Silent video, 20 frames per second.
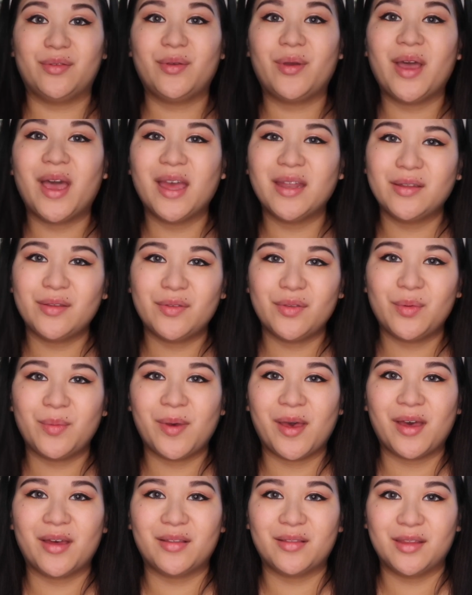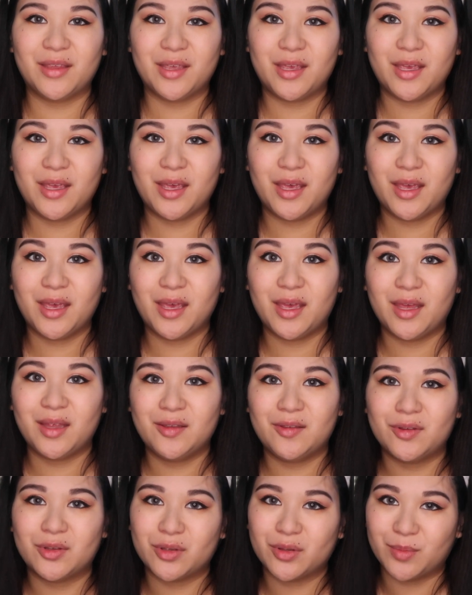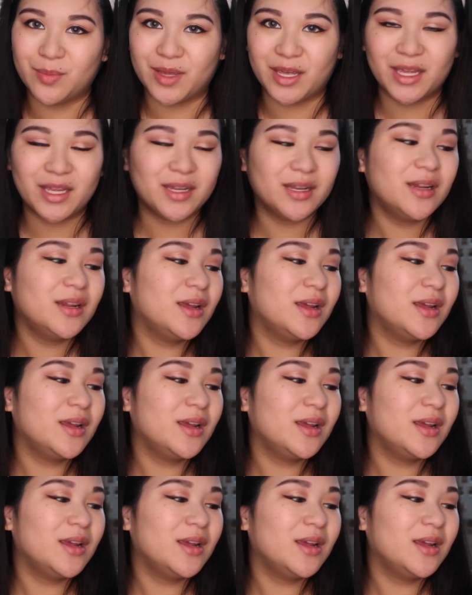So I had to zoom out a little bit.